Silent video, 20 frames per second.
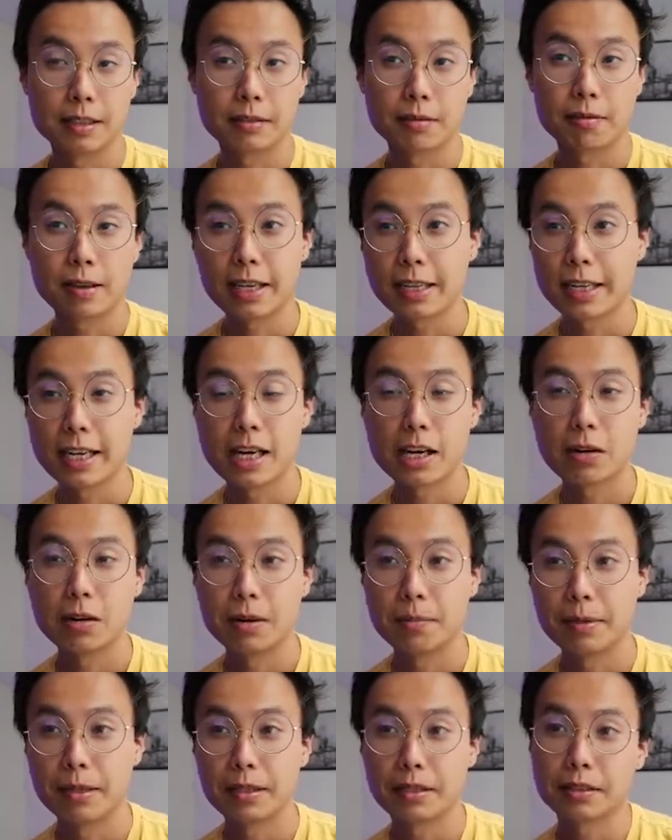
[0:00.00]
Right now
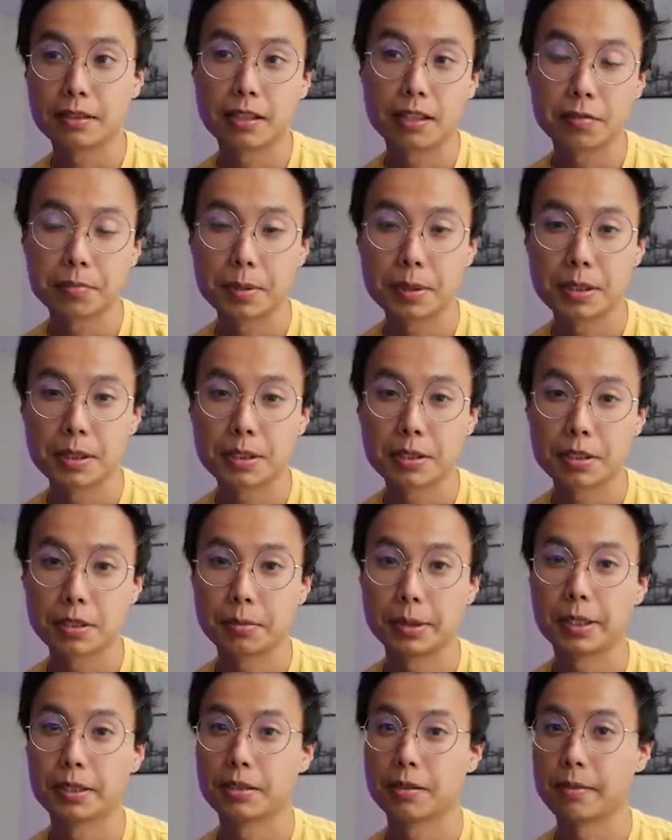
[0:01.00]
I'm in a tough position
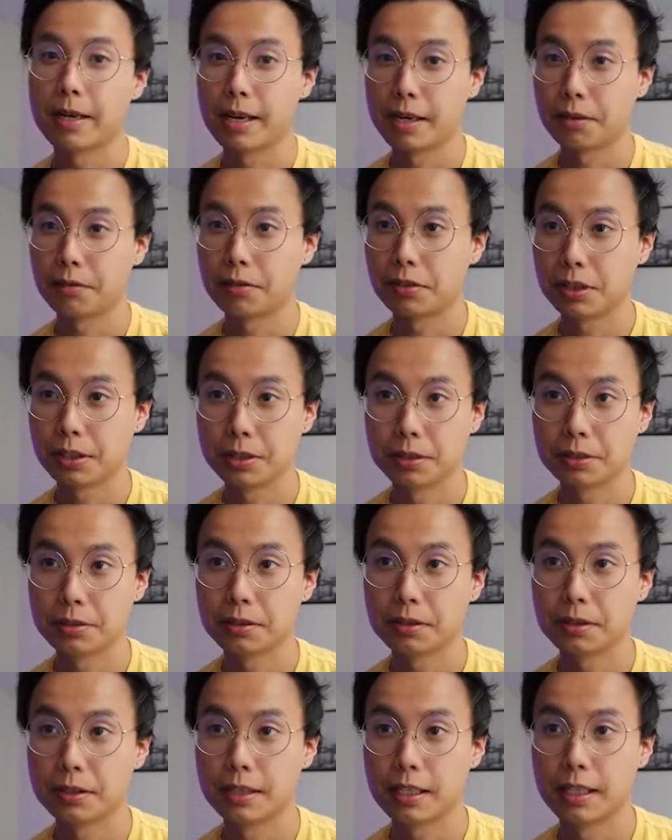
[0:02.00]
because I'm out of
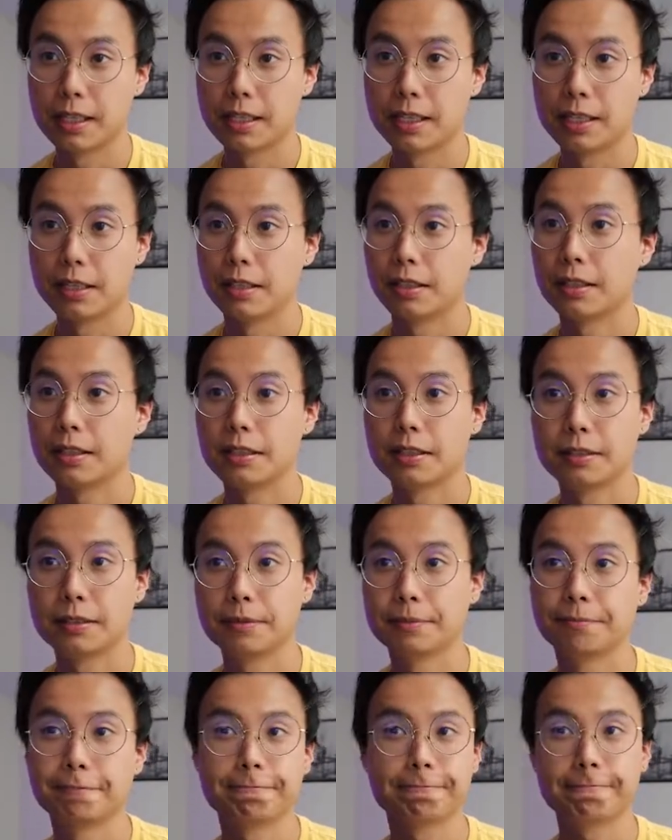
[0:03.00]
shields, and
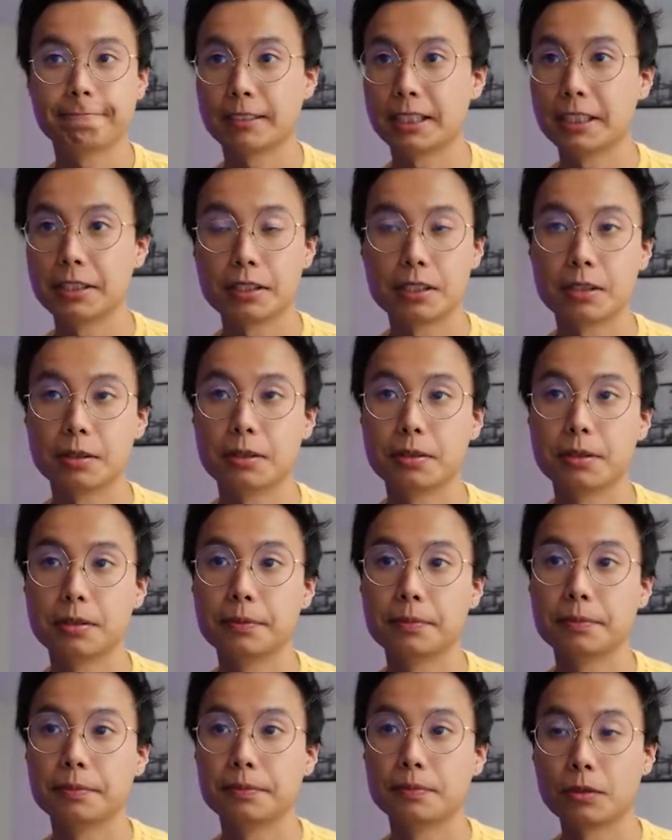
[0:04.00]
he's still,
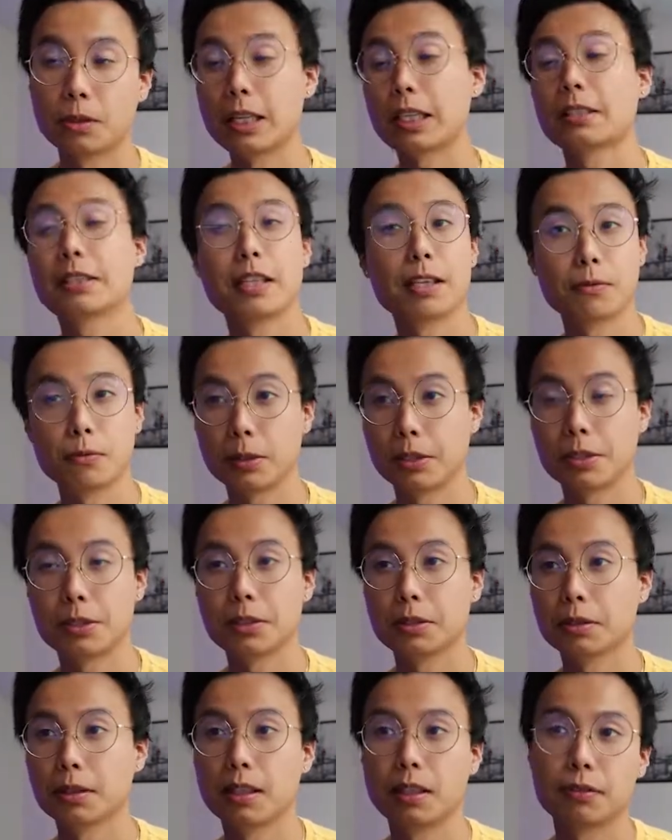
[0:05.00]
well, actually I have one
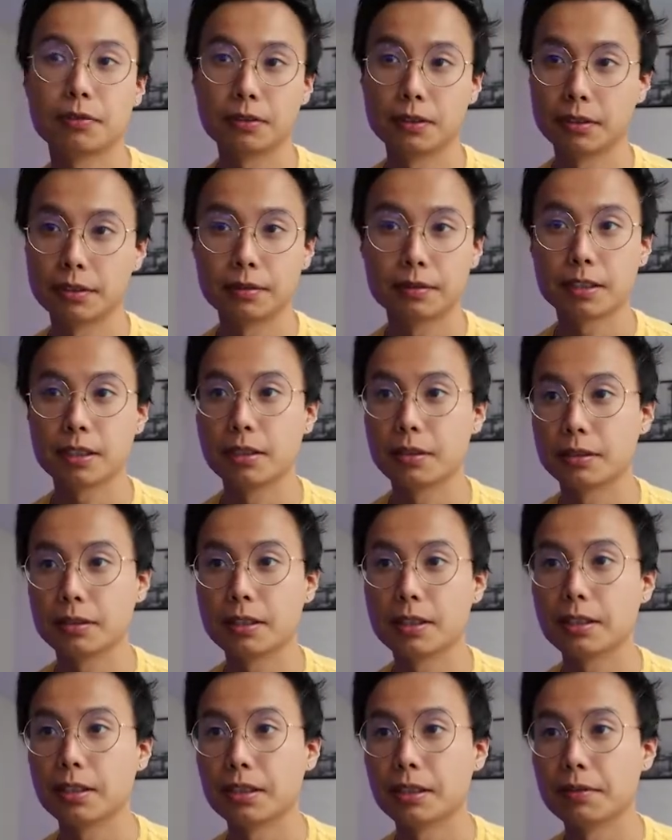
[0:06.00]
shield left, and so it's
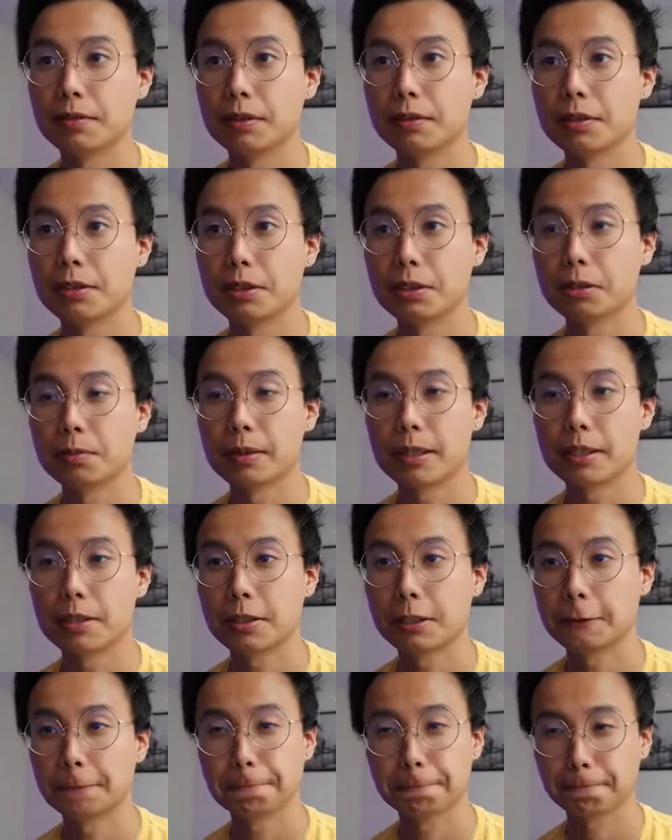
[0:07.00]
an even shield
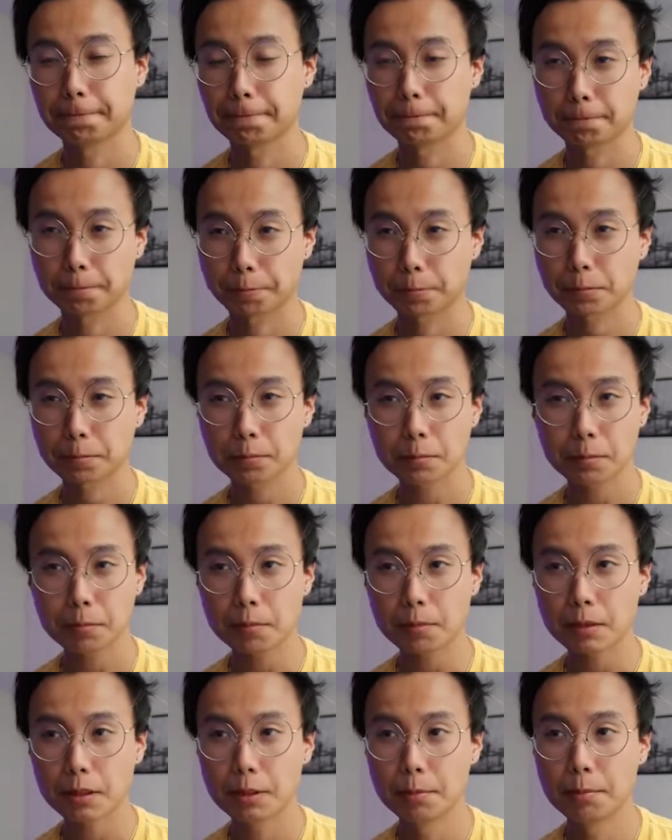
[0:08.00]
matchup,
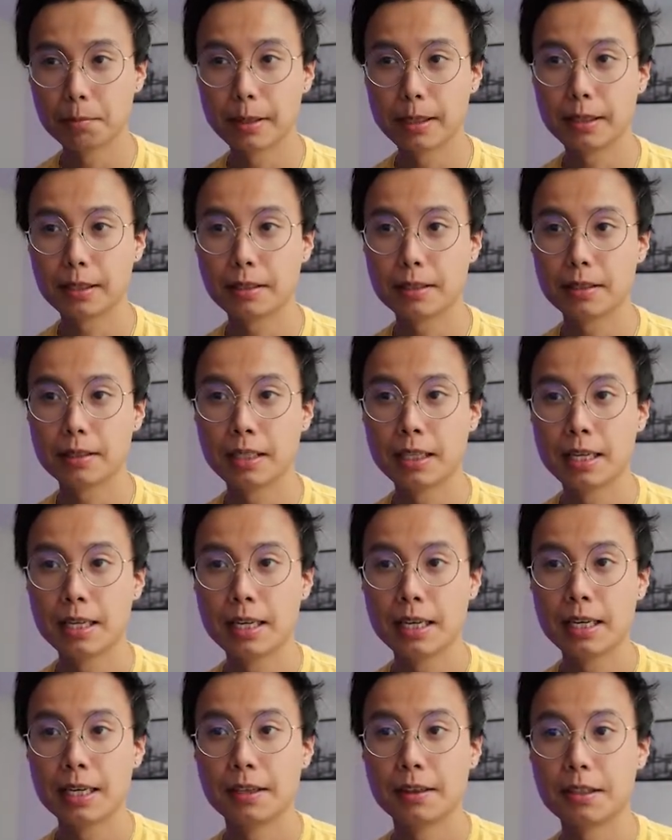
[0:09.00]
but
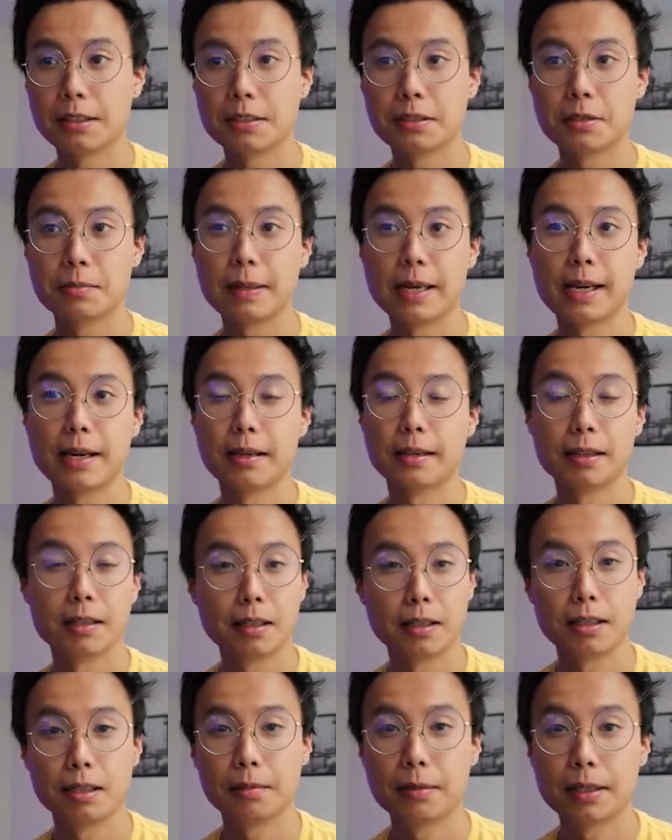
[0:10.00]
this is bad
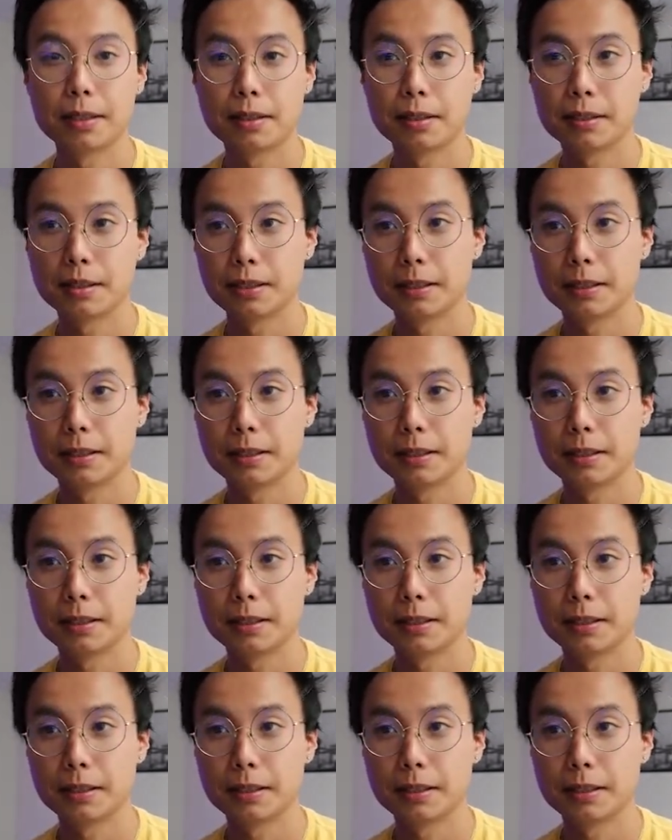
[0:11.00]
alignment.